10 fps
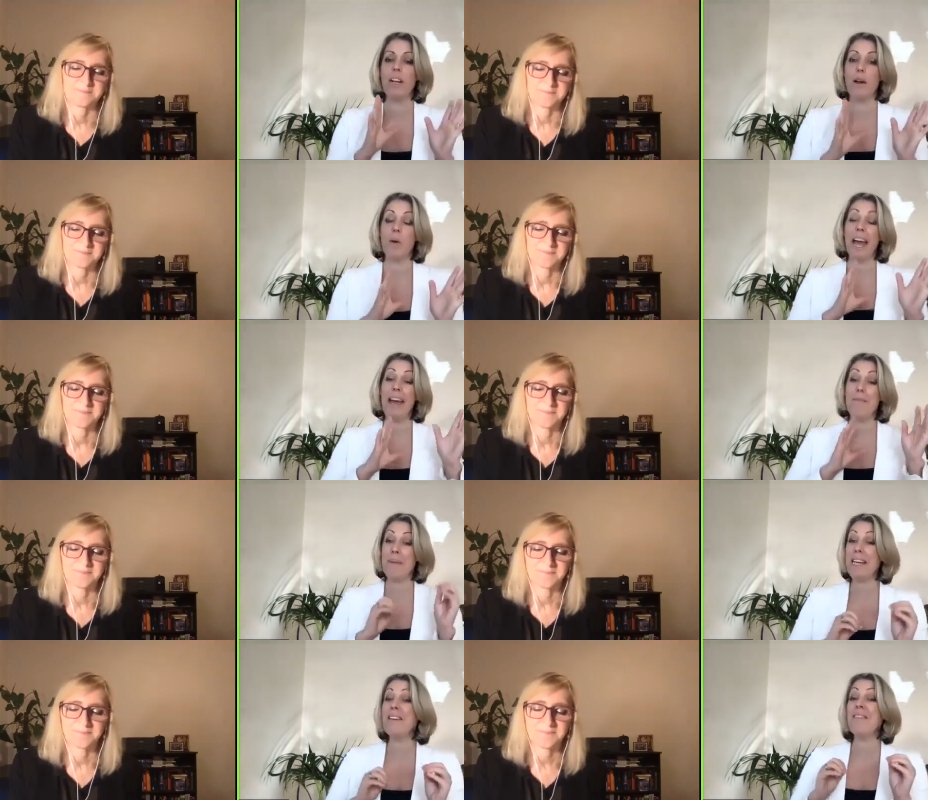Speaker 1: network and
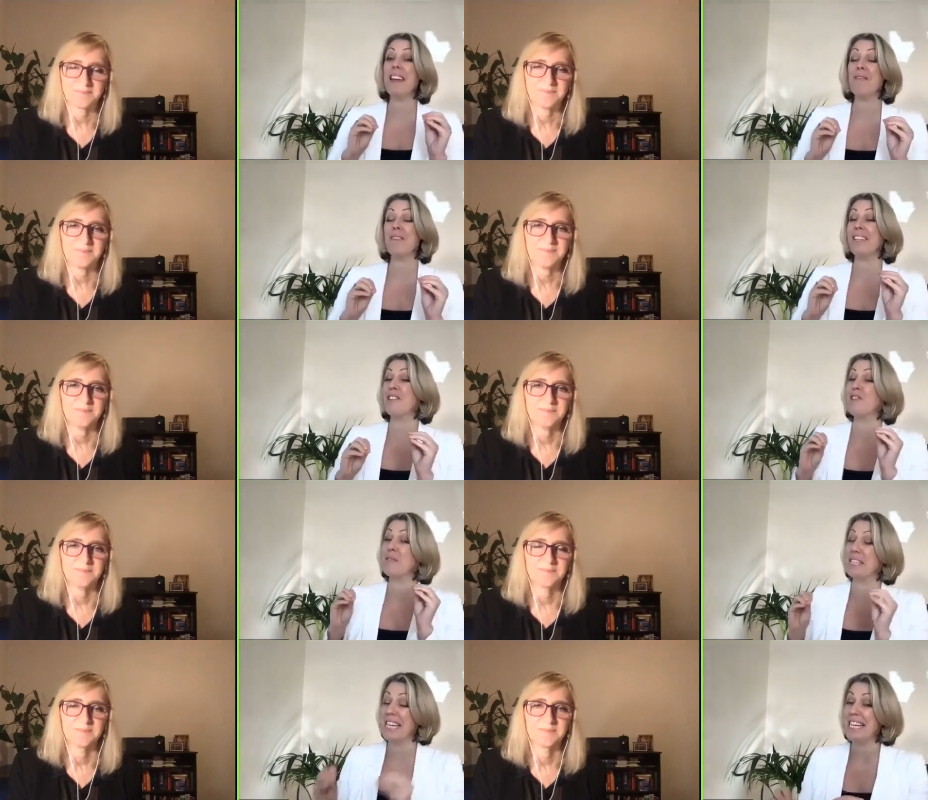being then really
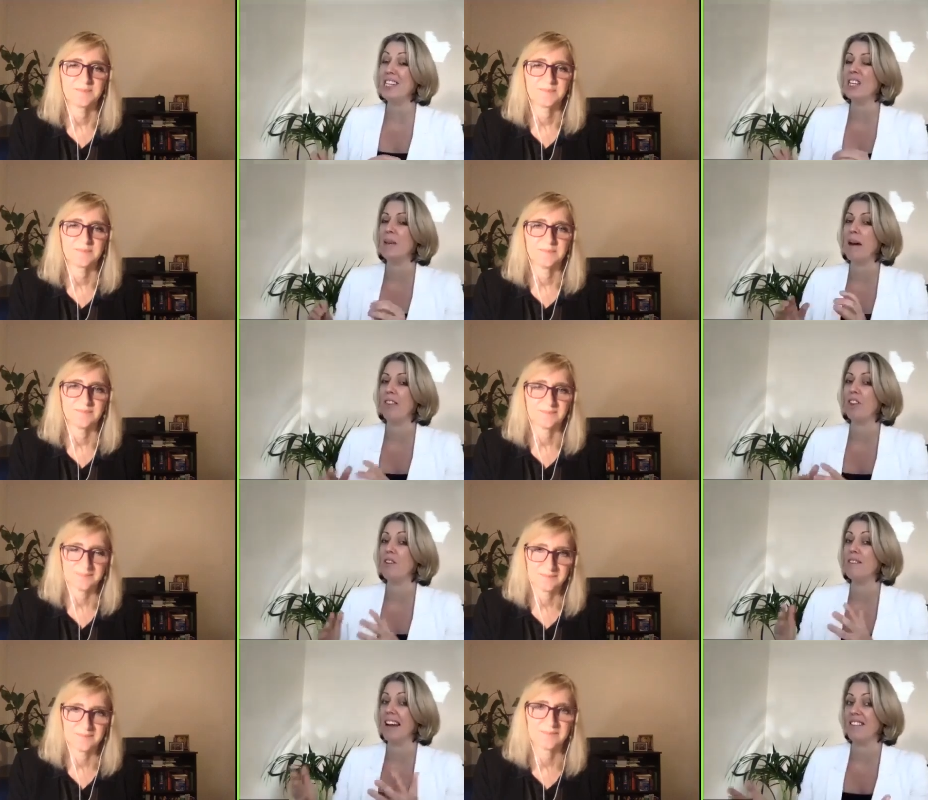strategic about
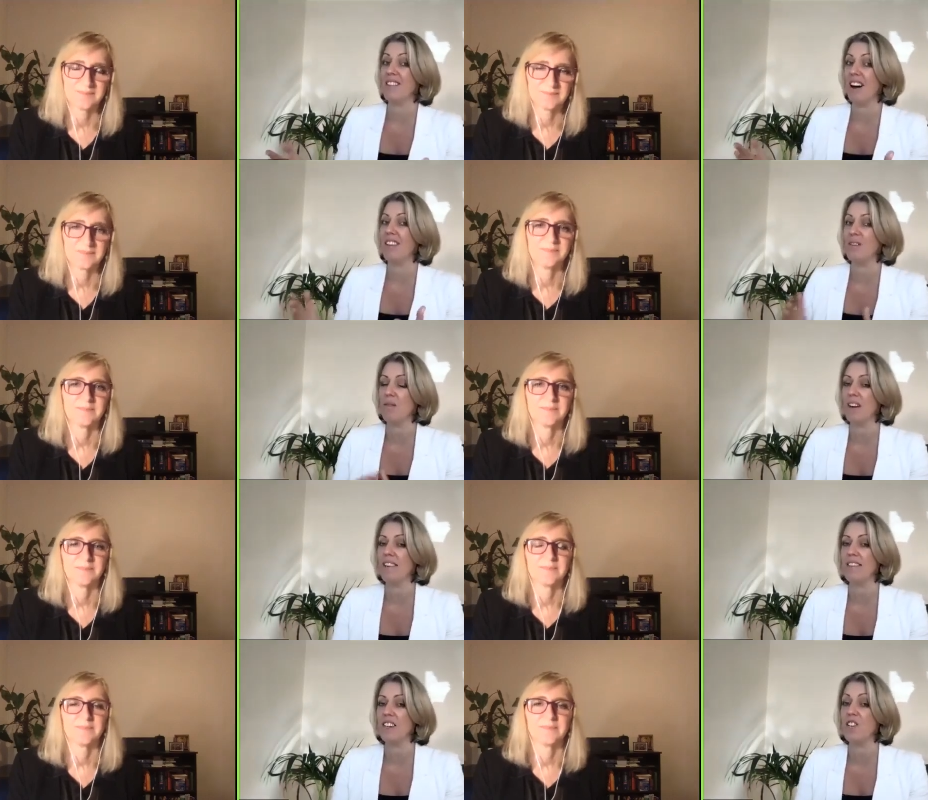those outside the
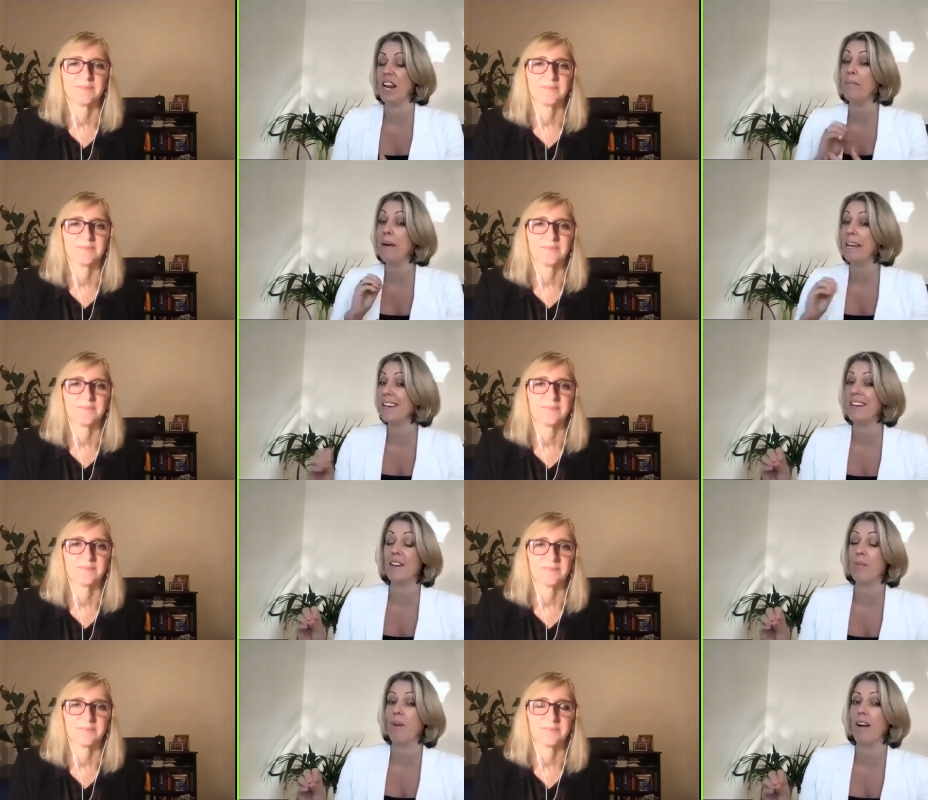organization and making
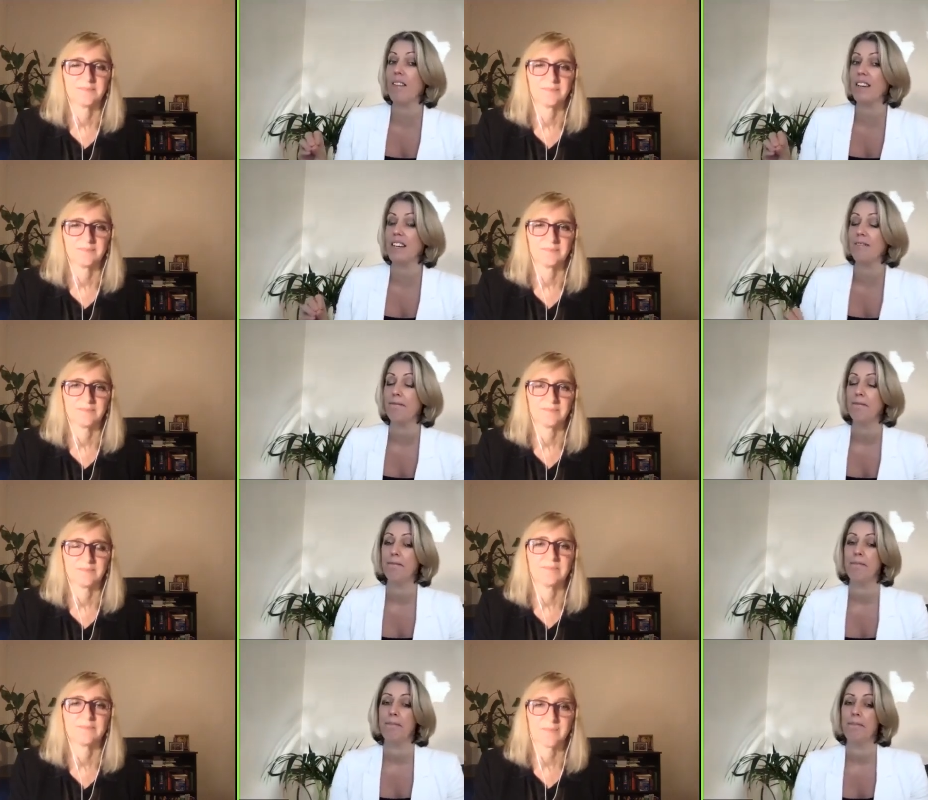it a priority.
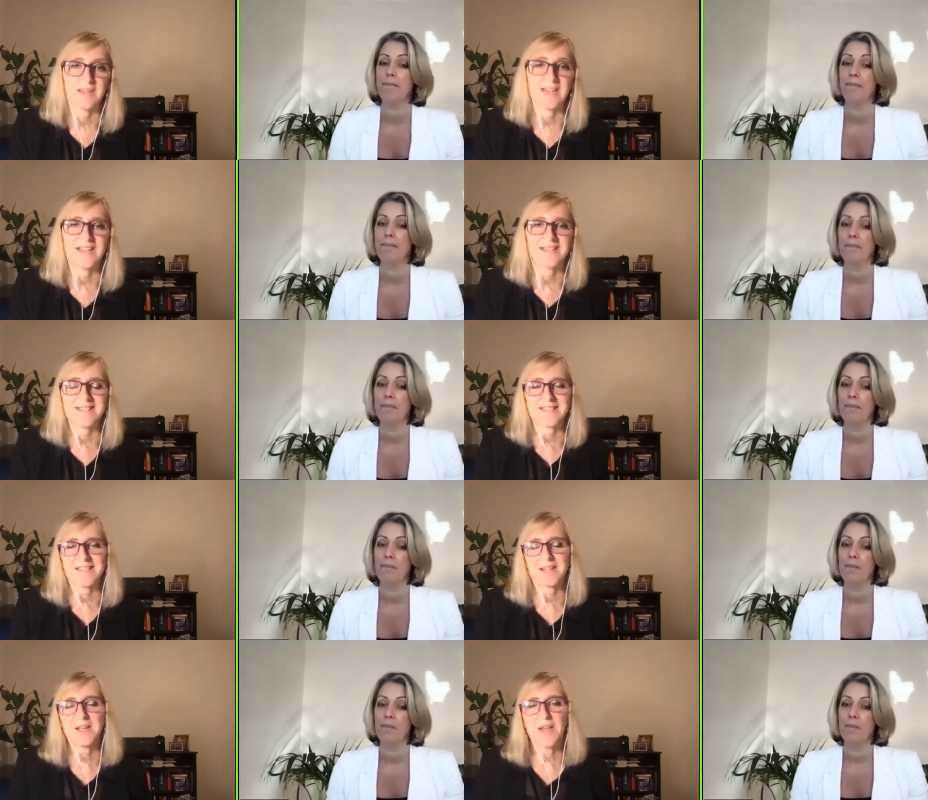
Speaker 2: Yes,
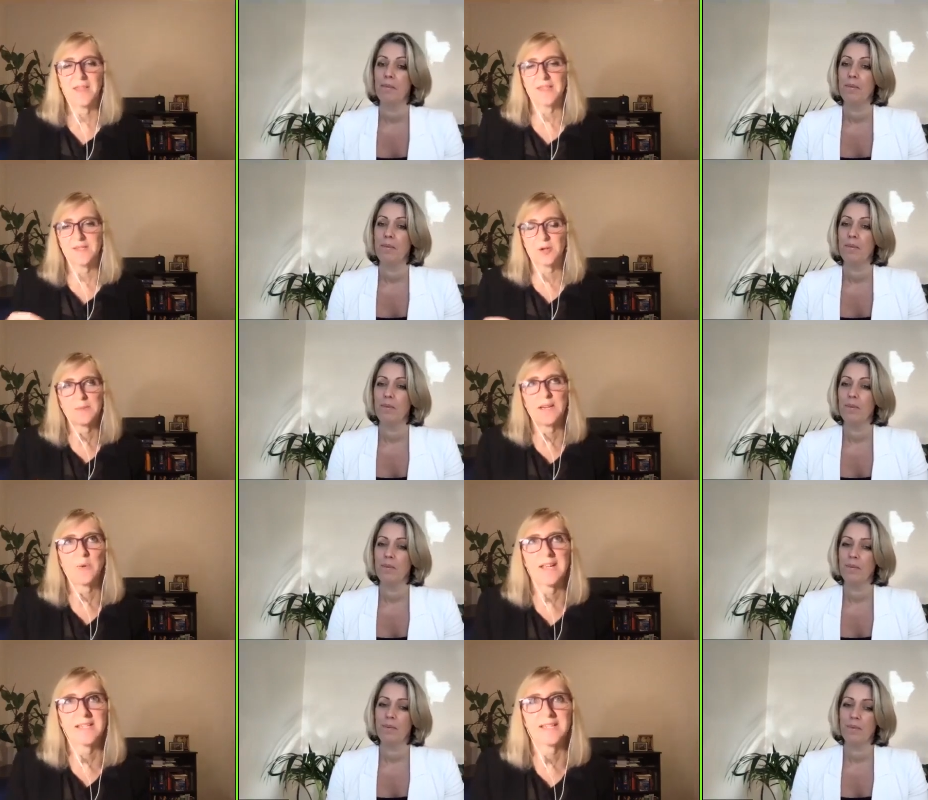yeah. There's so many
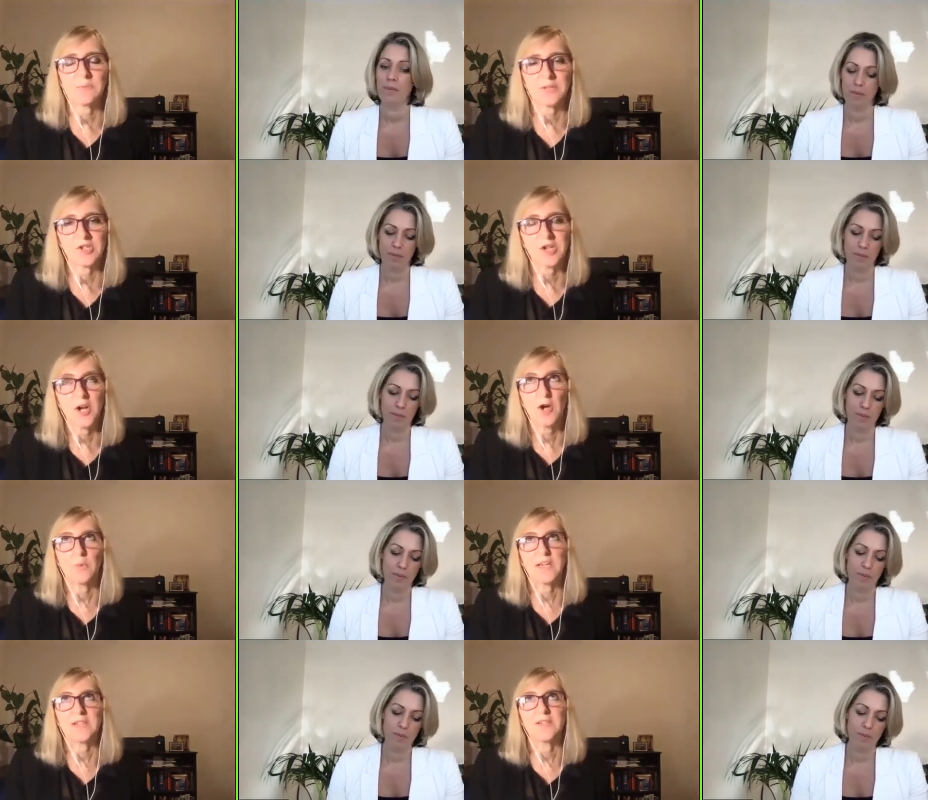ways in which
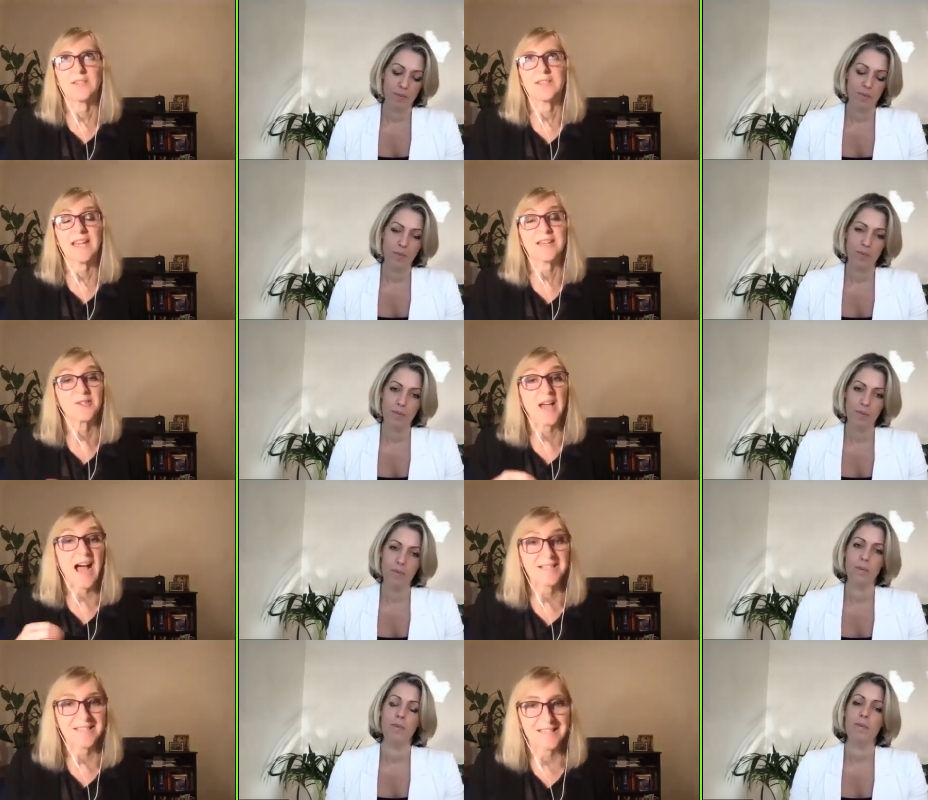we tend to
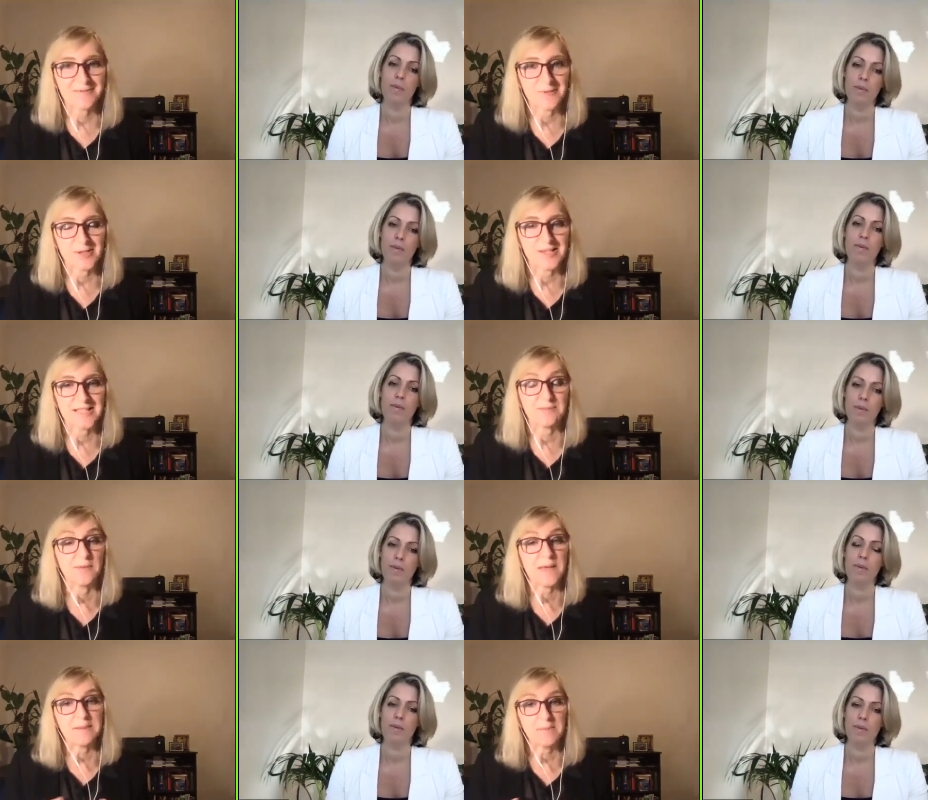under leverage this. We
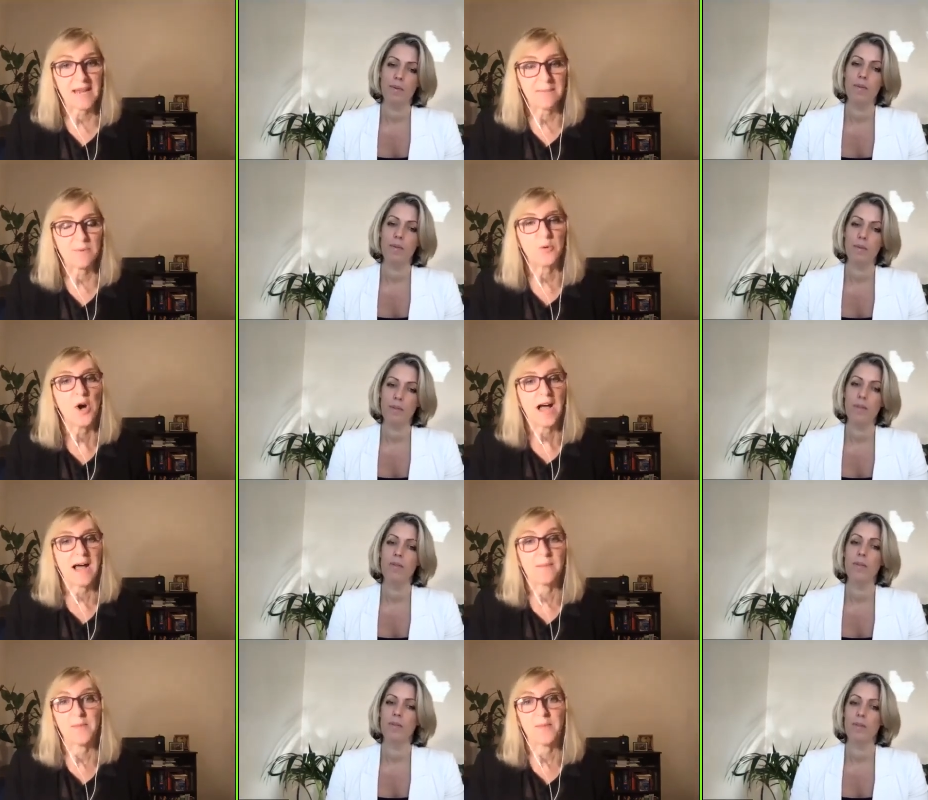met people, um,